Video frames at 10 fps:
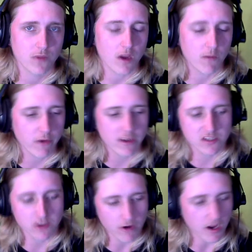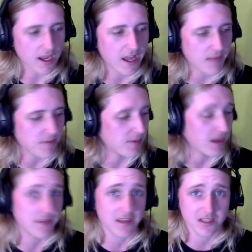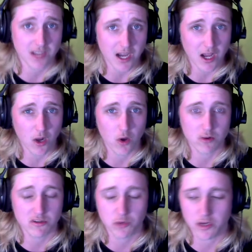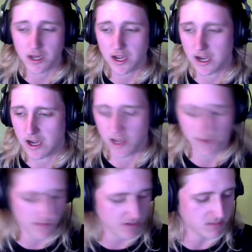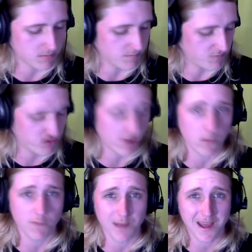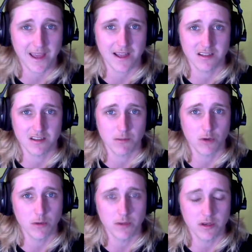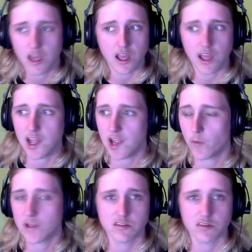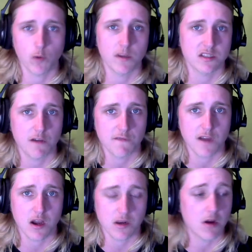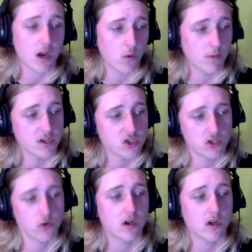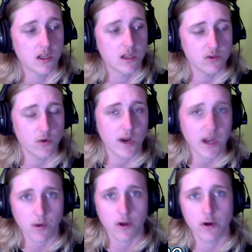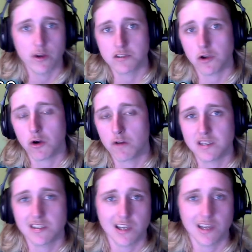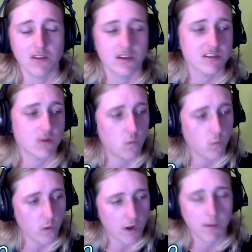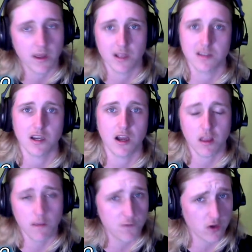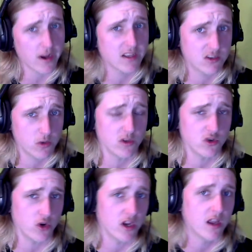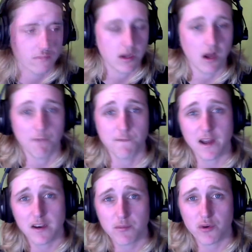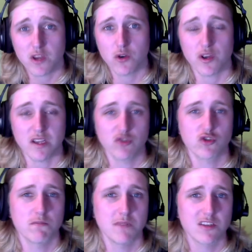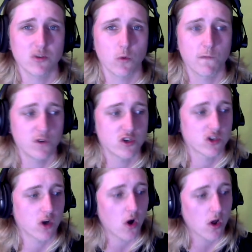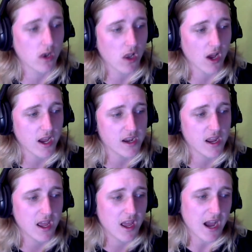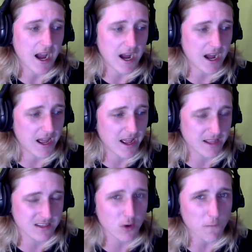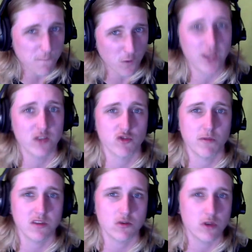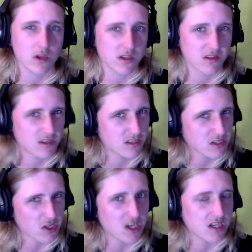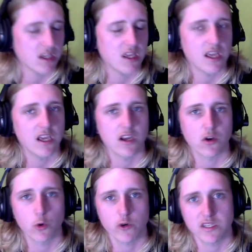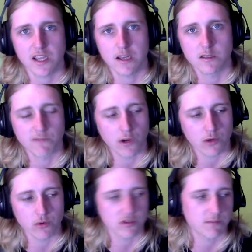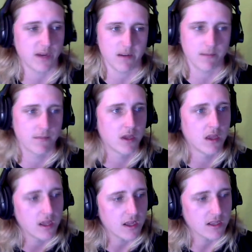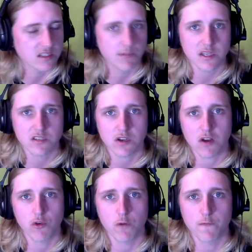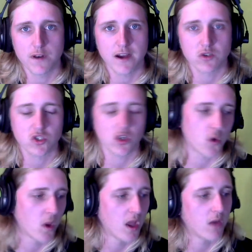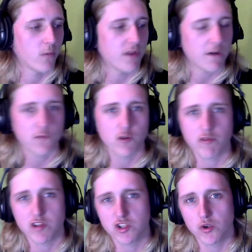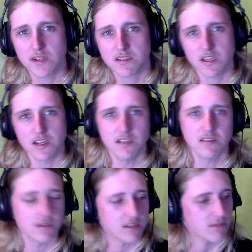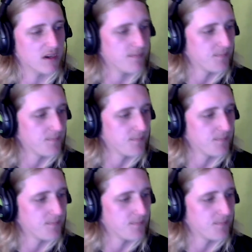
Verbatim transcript: I'm really sorry I can't be playing the guitar along to it. Uh, I'm having some trouble with my hands at the moment, and once I sort myself out I will be sure to upload a song of me singing this while playing guitar if you guys do enjoy it. I found a pretty good instrumental version online. Uh, it's not fully instrumental, you can slightly hear Corey Taylor's vocals, but it's the best I could do for now, so without further ado, let's get into this, man.